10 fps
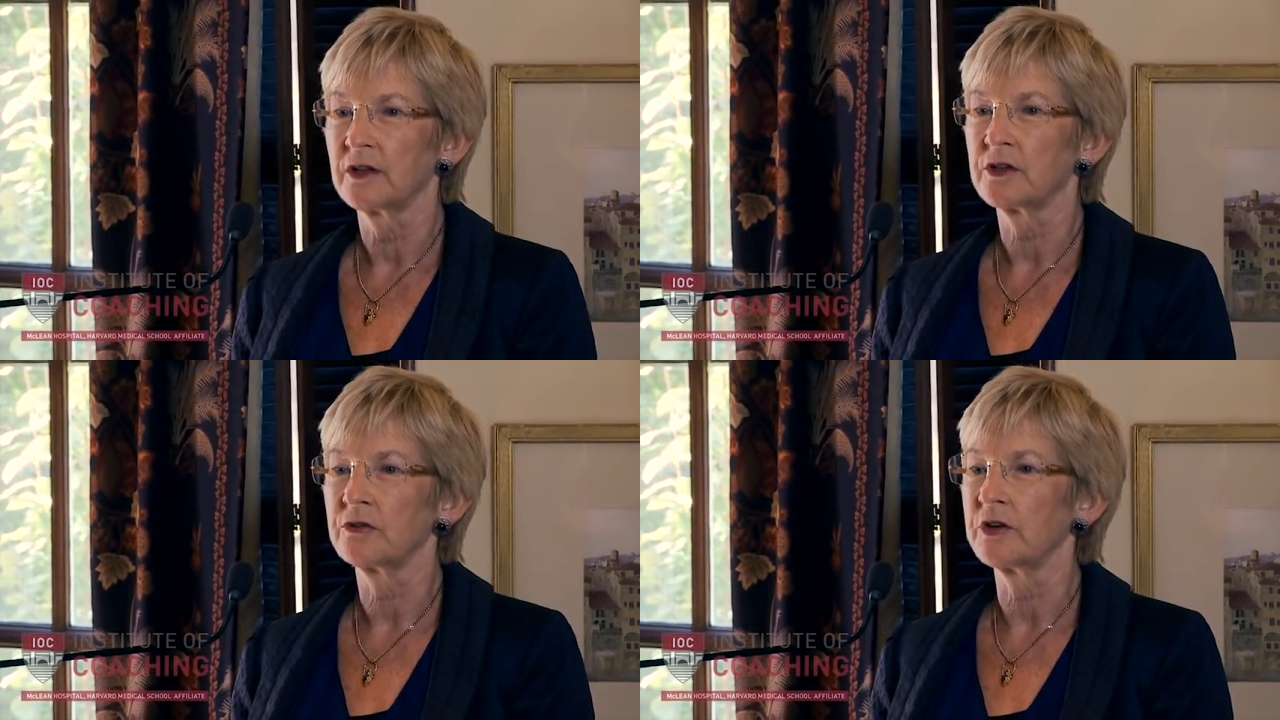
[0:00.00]

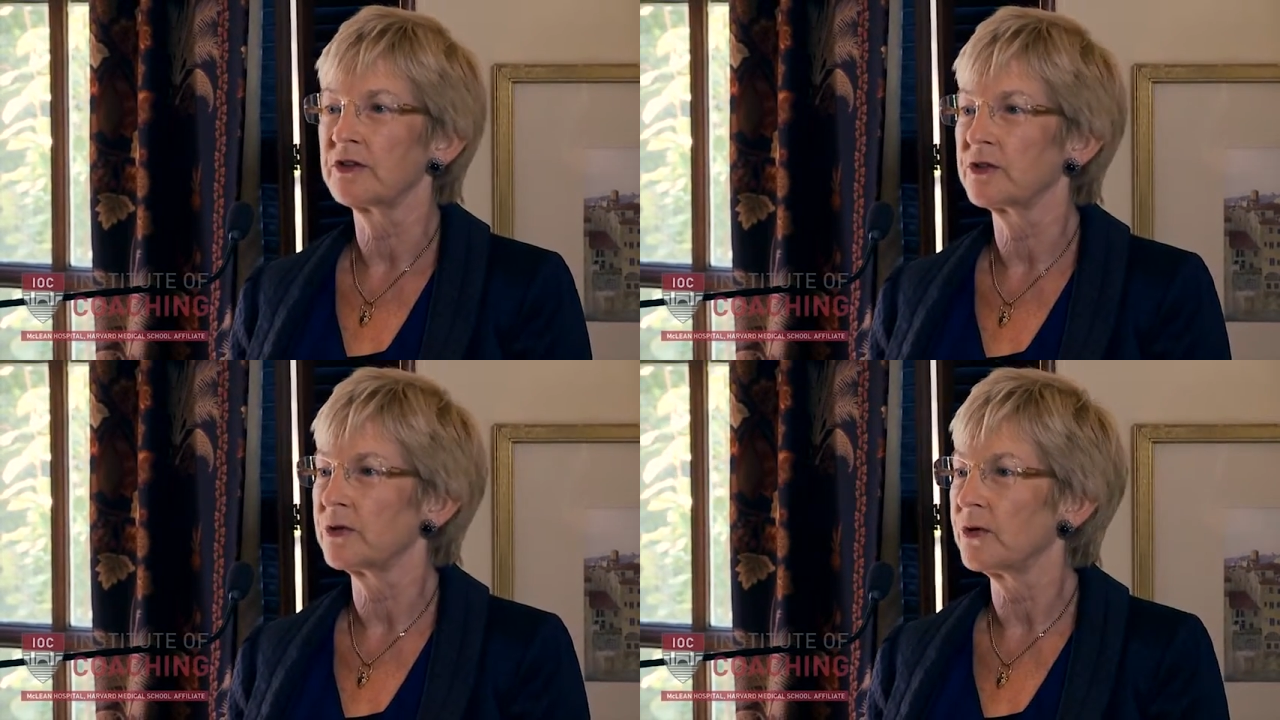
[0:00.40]
to
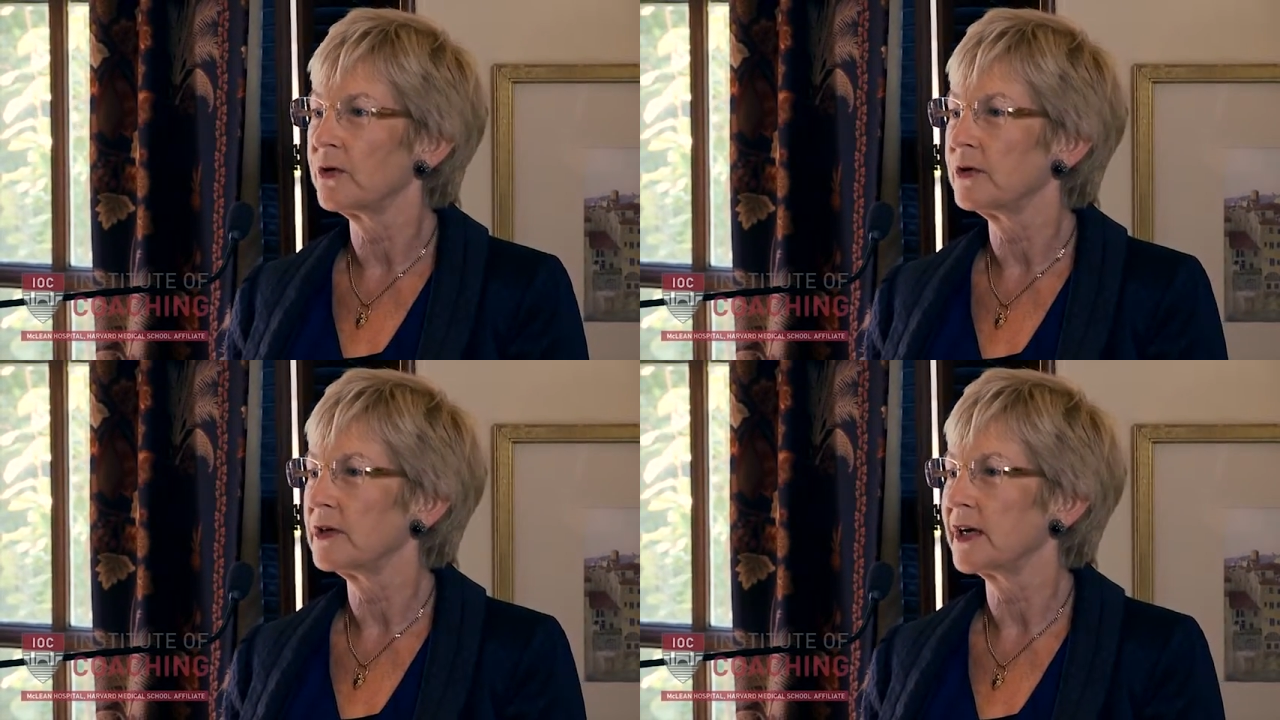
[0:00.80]

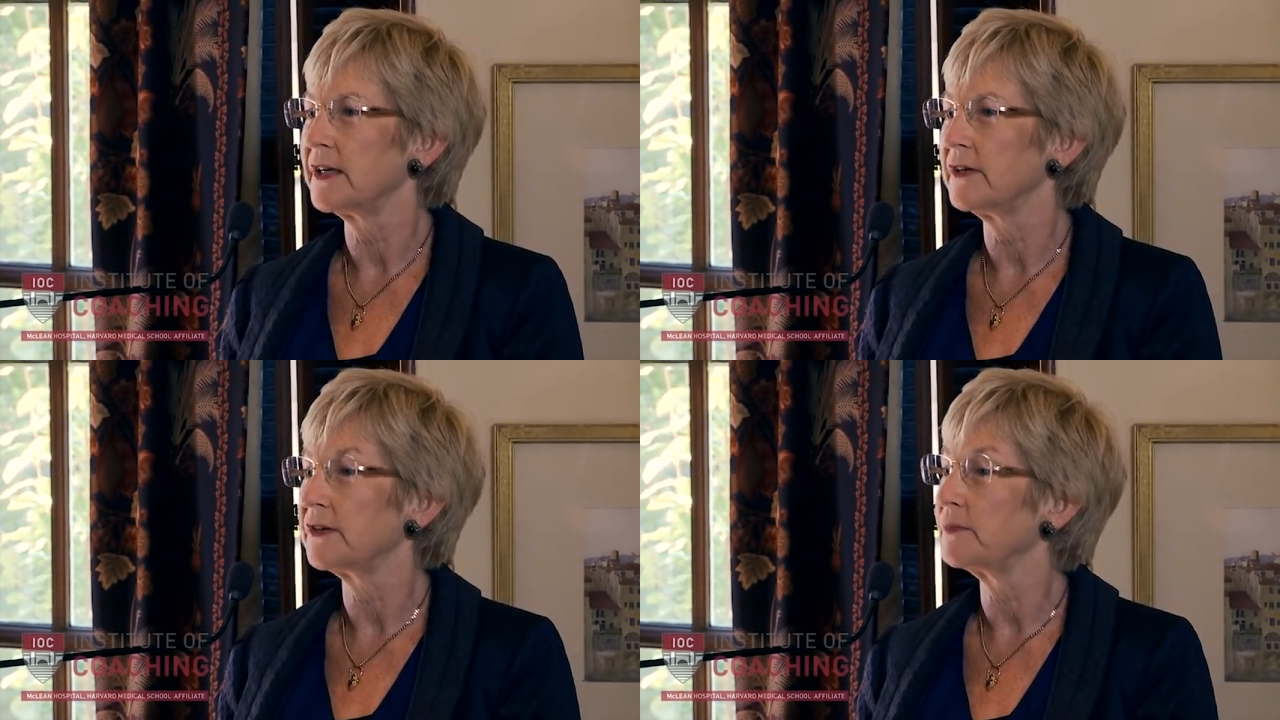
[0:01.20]
restore and
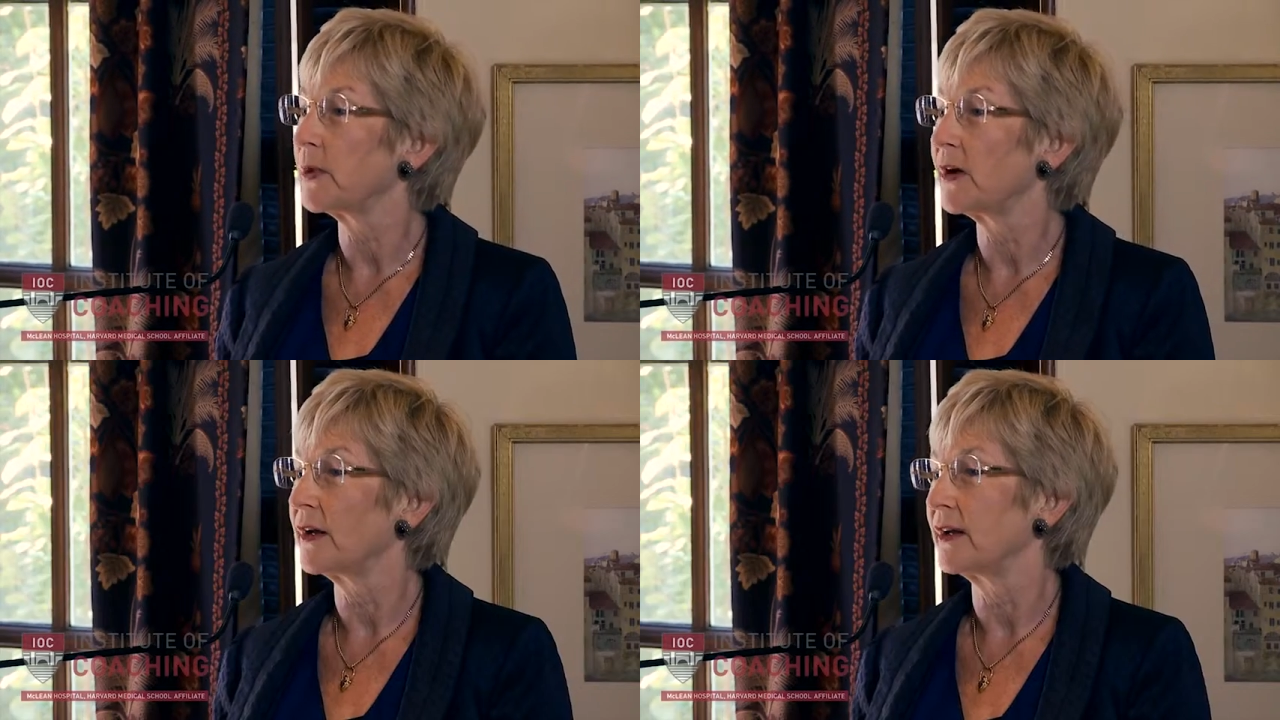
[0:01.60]

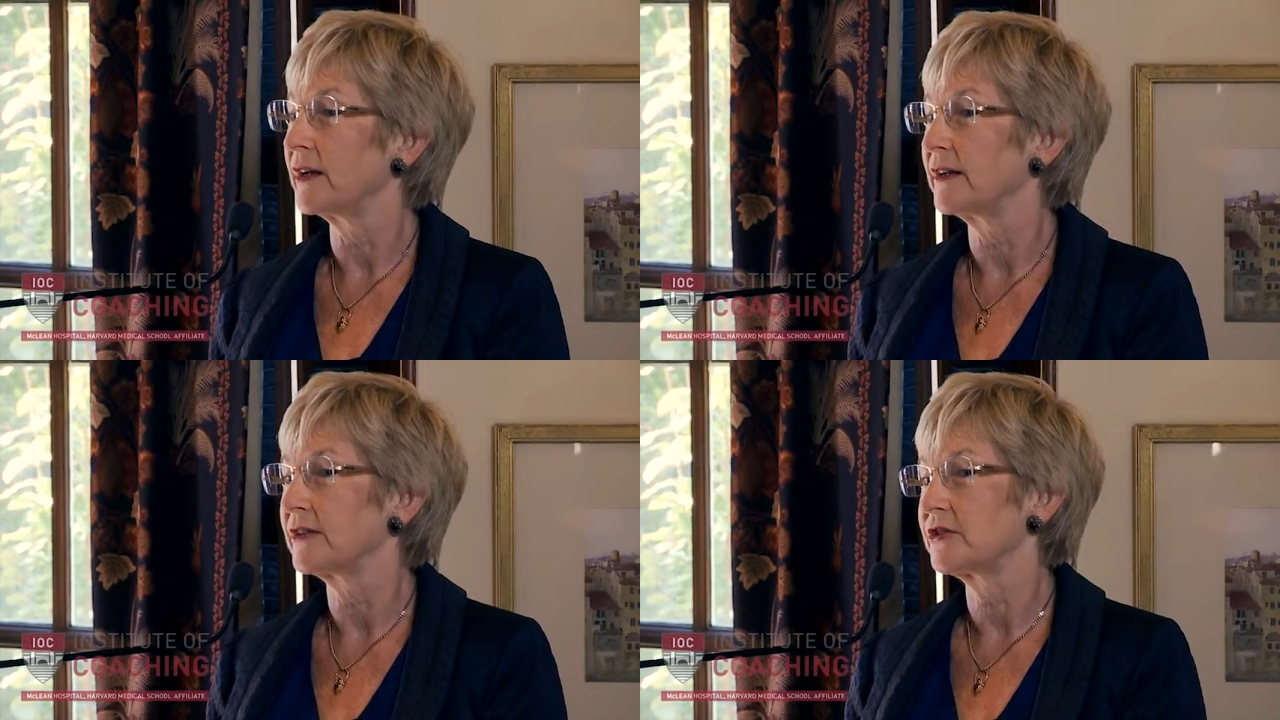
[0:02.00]

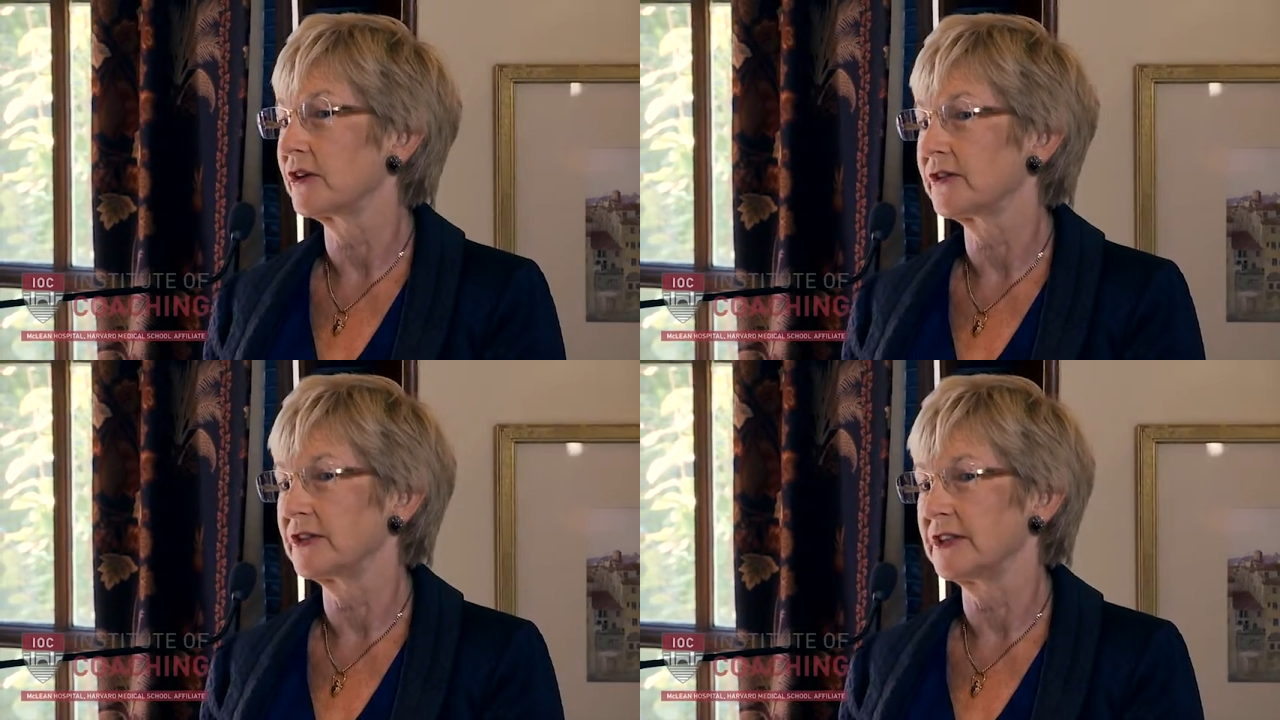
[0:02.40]
inspire
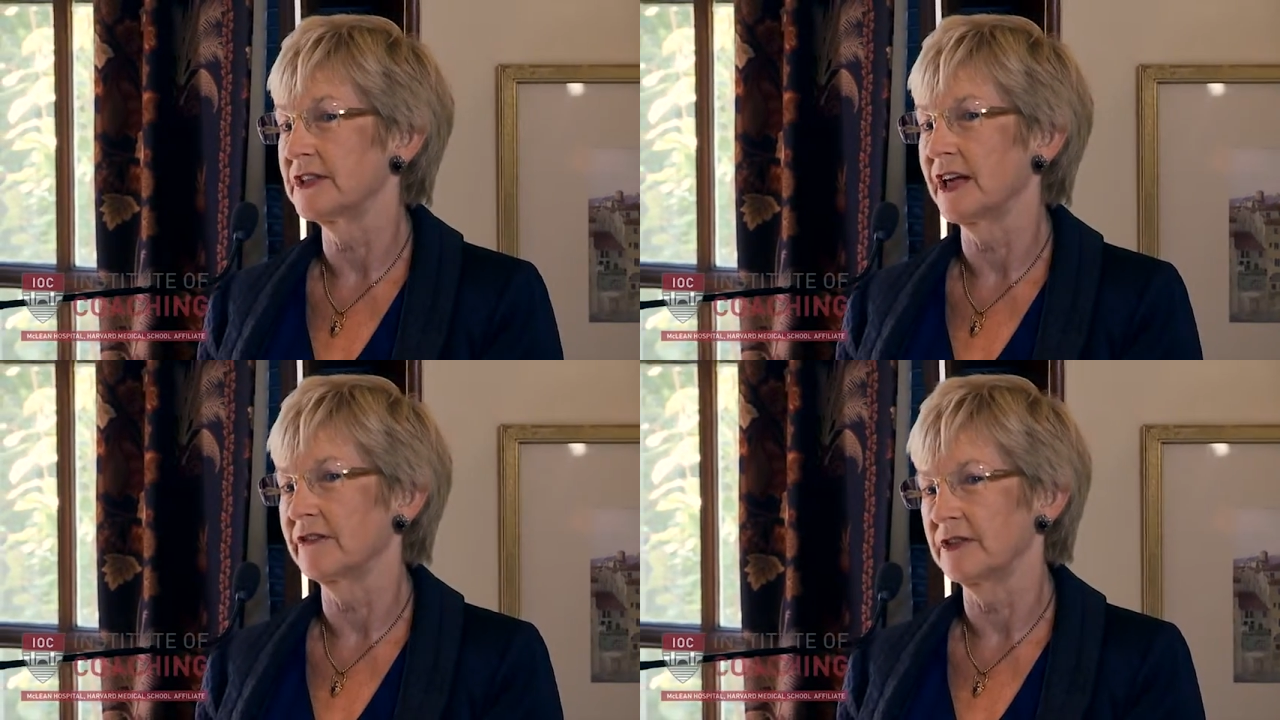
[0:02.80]
trust and
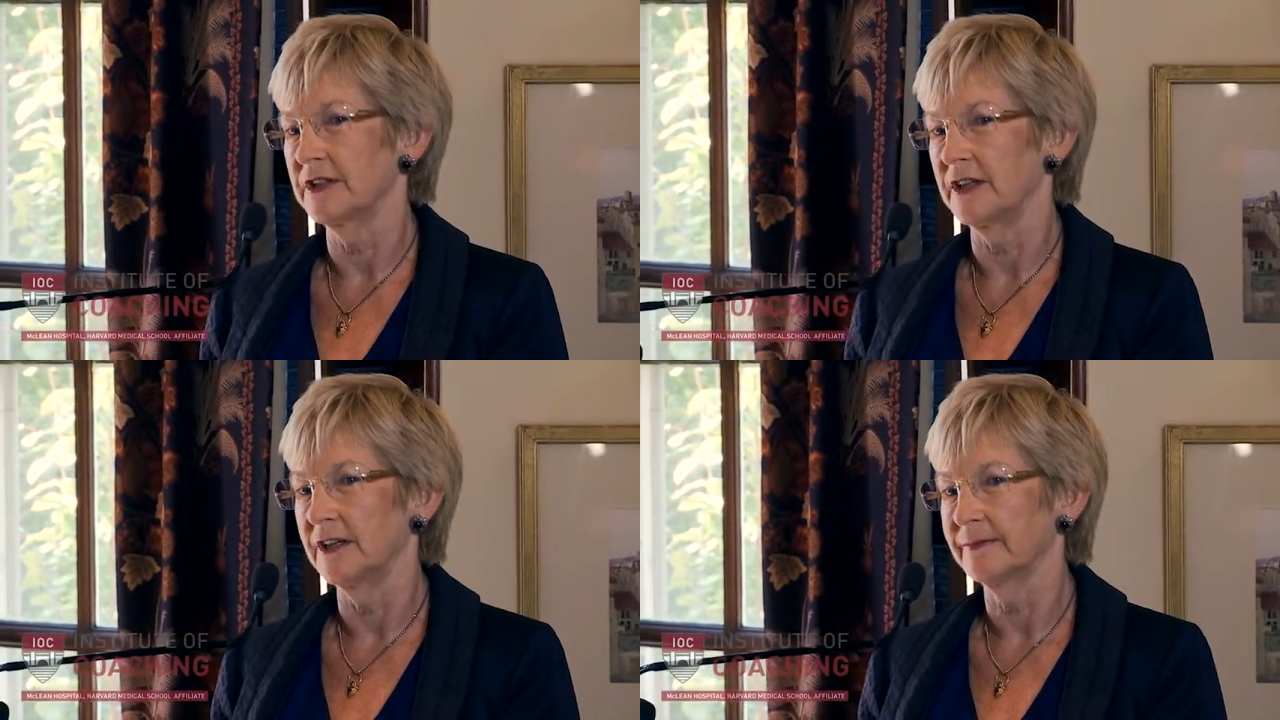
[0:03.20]

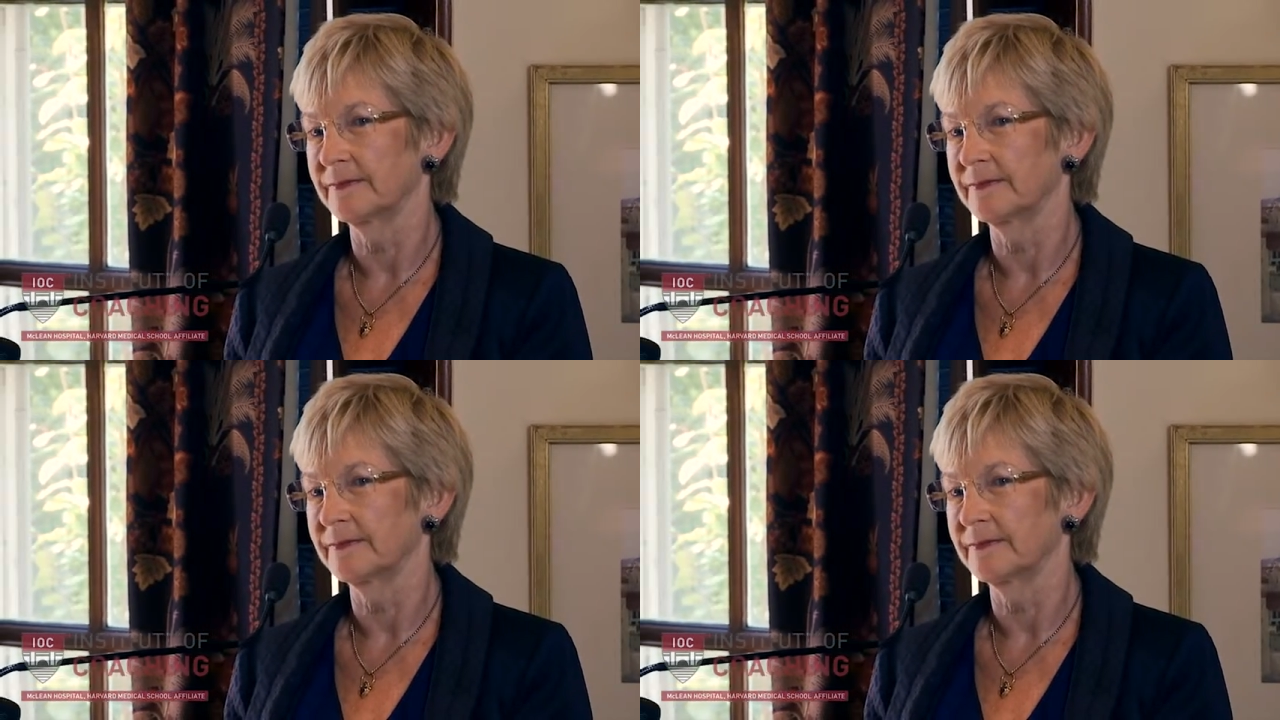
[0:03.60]
integrity.